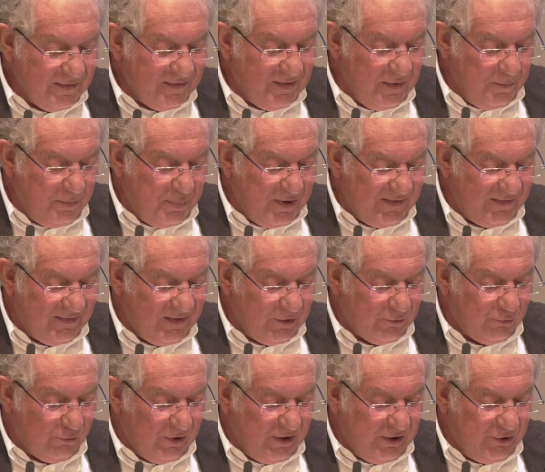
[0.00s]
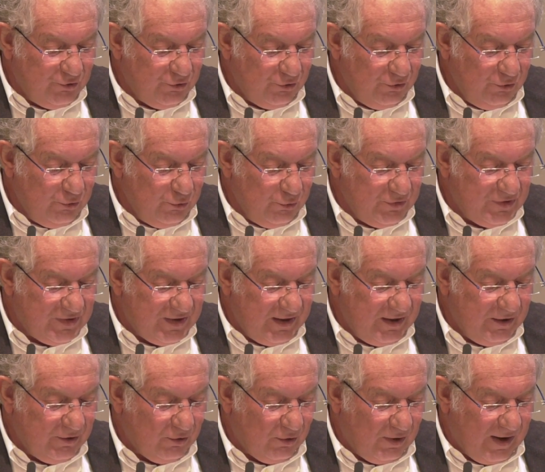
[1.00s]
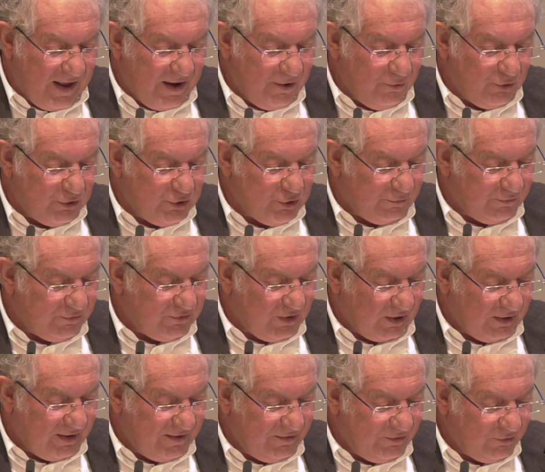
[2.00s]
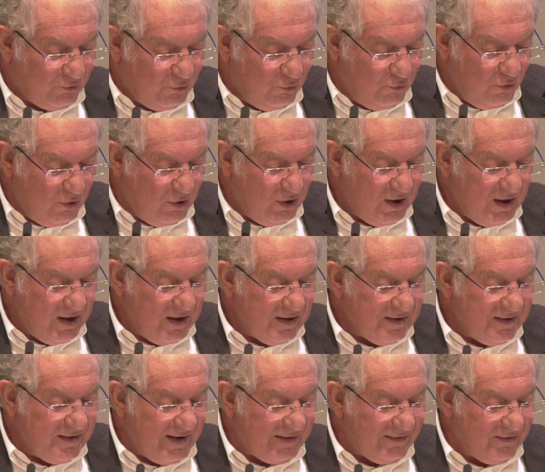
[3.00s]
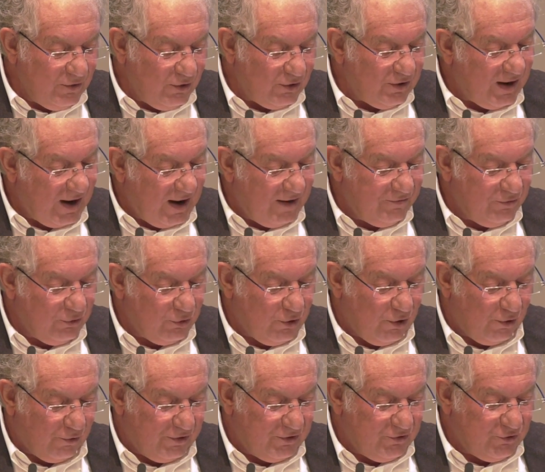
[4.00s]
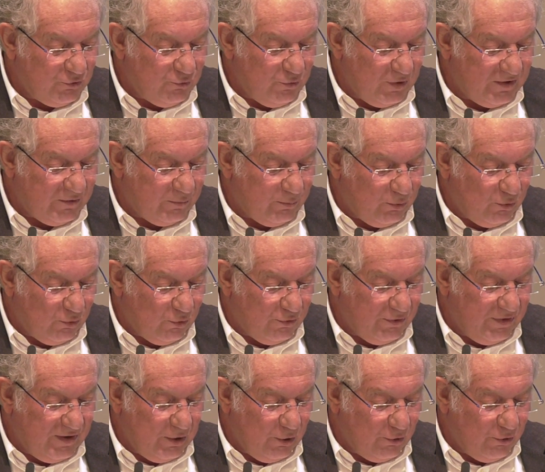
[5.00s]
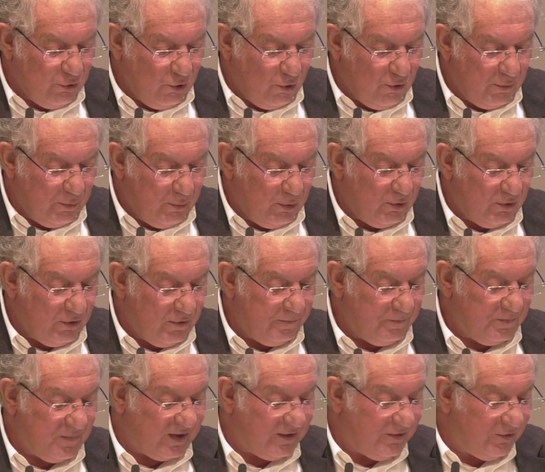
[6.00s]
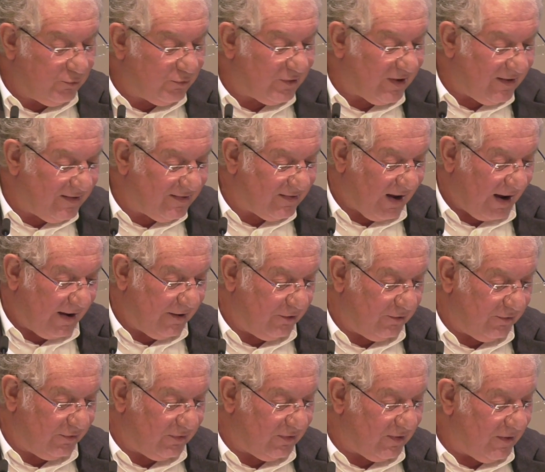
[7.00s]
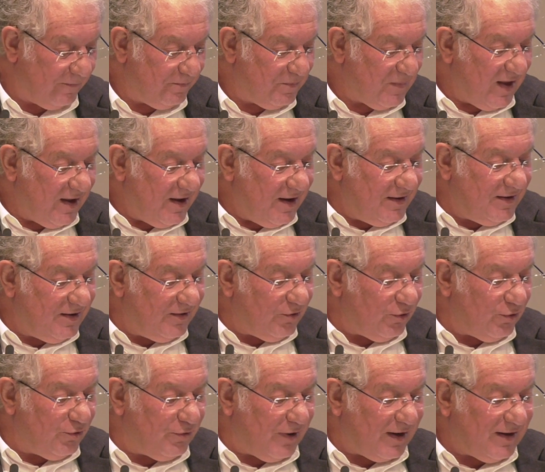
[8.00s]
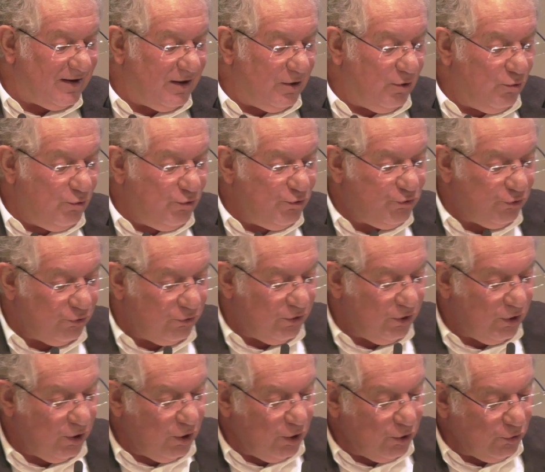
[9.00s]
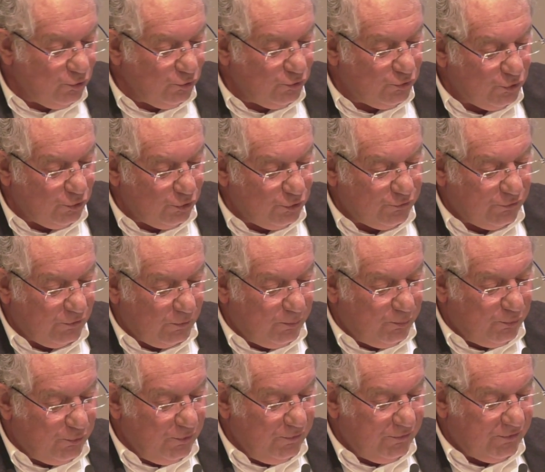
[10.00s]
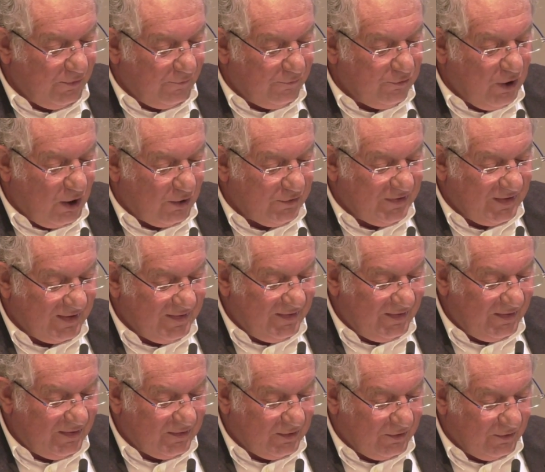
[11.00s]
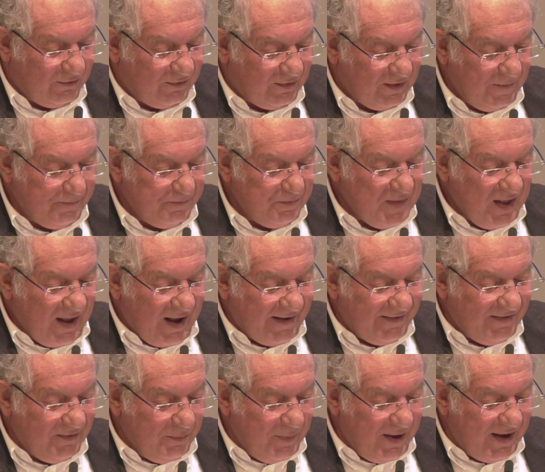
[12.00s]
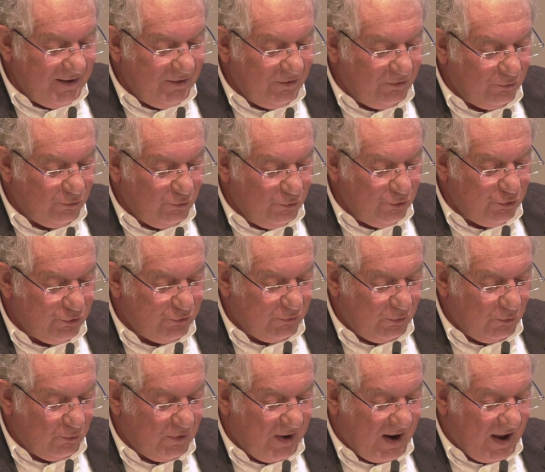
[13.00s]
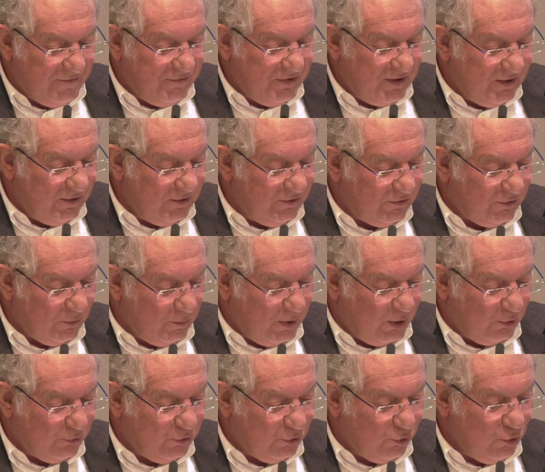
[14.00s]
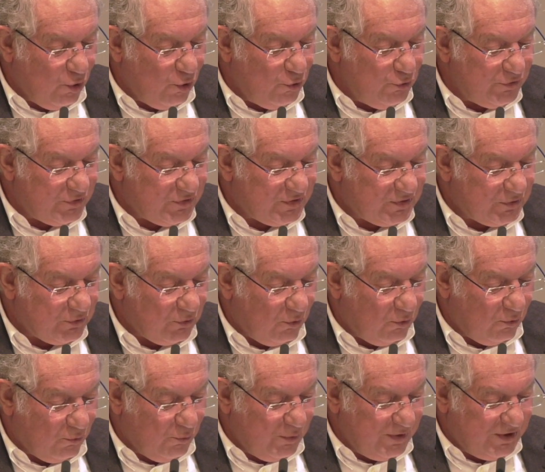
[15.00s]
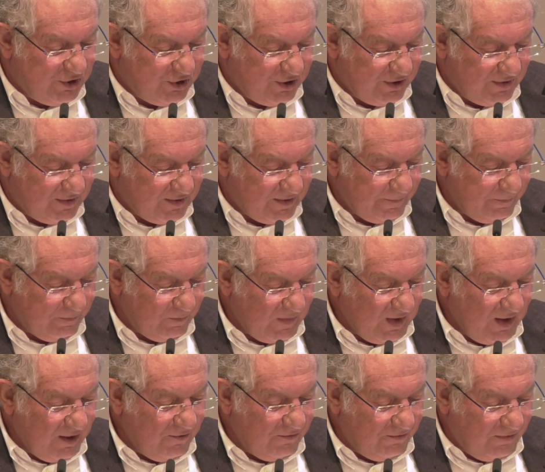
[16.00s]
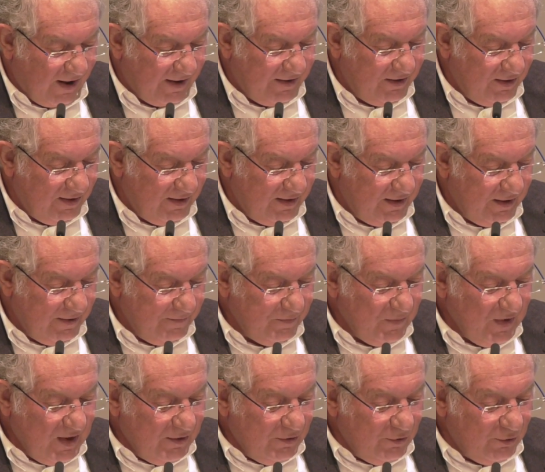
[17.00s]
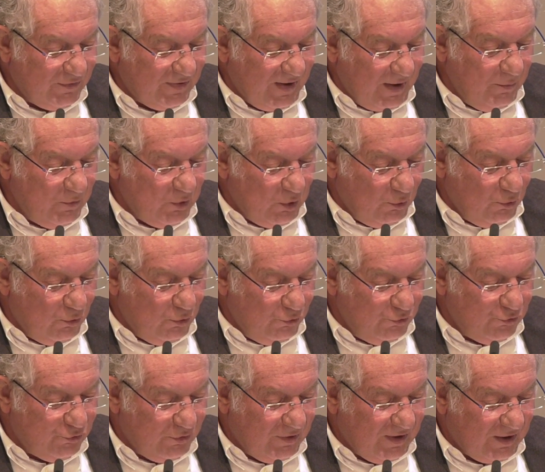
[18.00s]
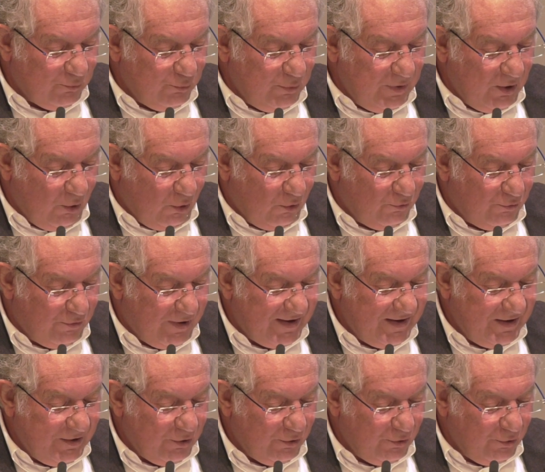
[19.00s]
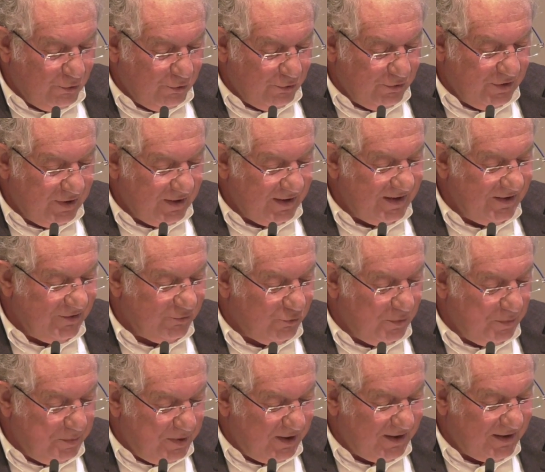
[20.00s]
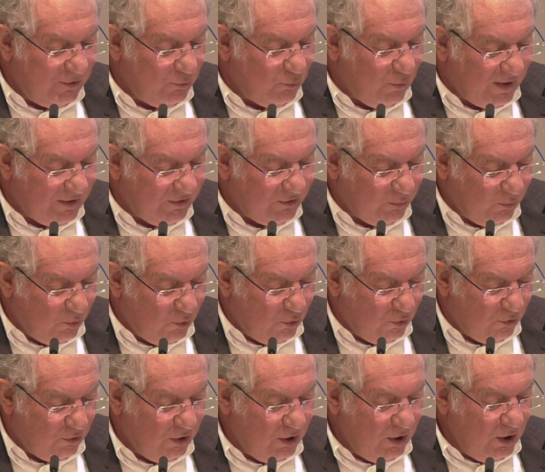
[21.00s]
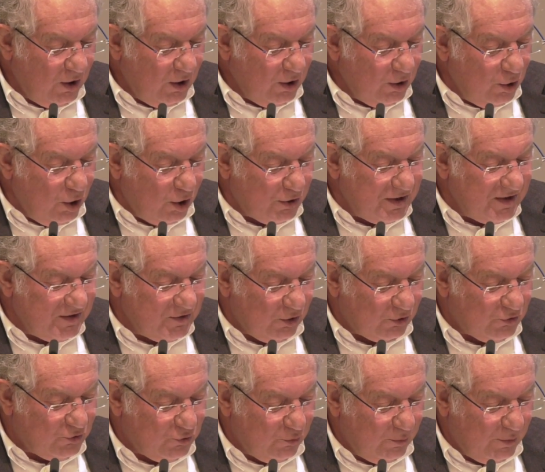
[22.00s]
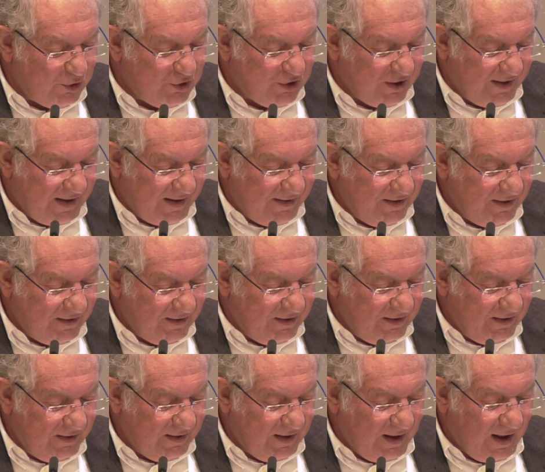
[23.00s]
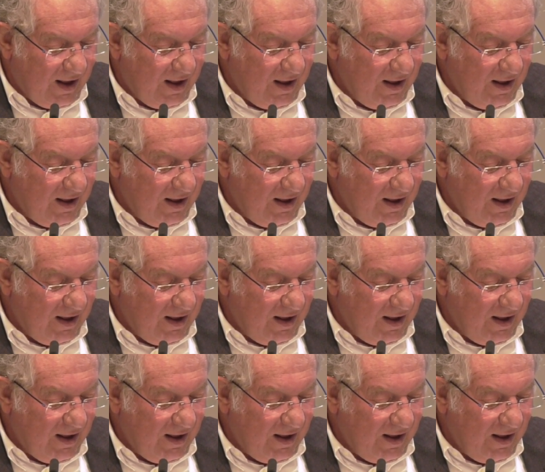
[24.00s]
simplistic religion using the language of Sunday school, does not have the courage to explore the unknowable, that is to say, science. It is a great illusion to search for proofs of God's existence, as men search for evidence about the ghosts or witches. Finally, the same conclusion that we already heard is repeated once more. God is not so much an entity